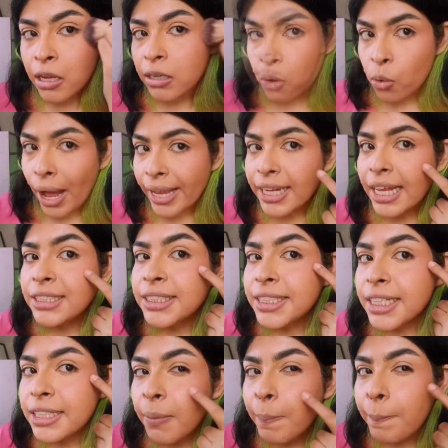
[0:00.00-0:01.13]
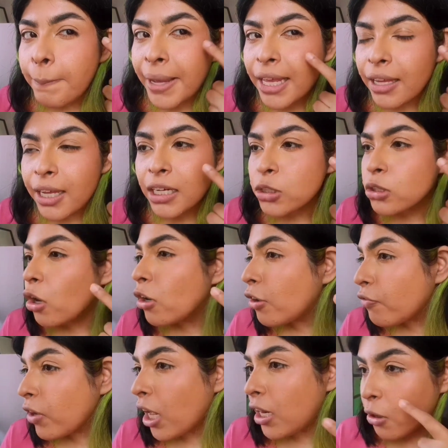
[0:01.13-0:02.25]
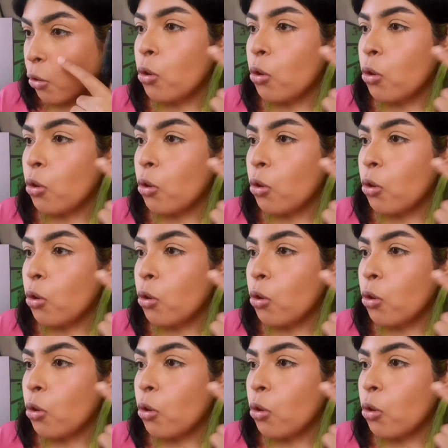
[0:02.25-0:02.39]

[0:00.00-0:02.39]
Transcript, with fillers: Oh, I can see the pinkish sort of color.